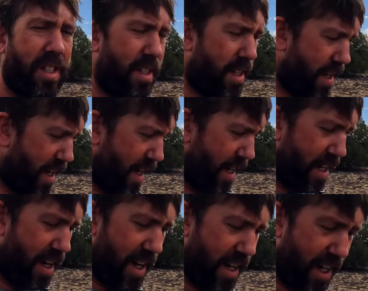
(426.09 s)
Okay,
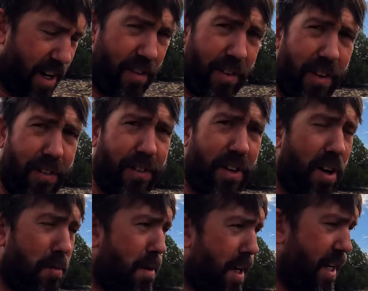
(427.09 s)
kind of going off
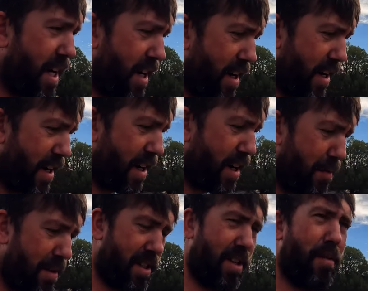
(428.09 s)
topic. I got up
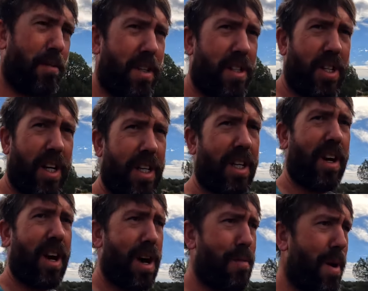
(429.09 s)
the top to check the
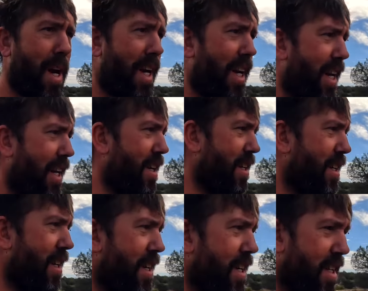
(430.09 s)
high bank here.
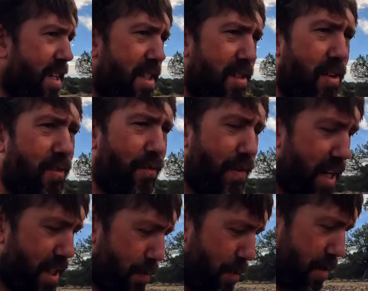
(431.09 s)
There's old
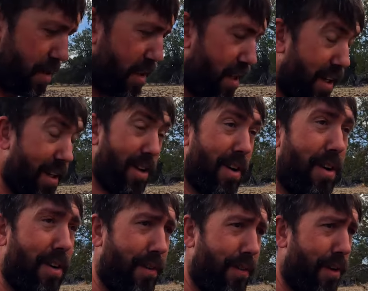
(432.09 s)
fence posts that are
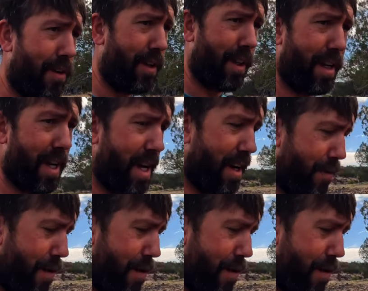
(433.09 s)
long fallen down,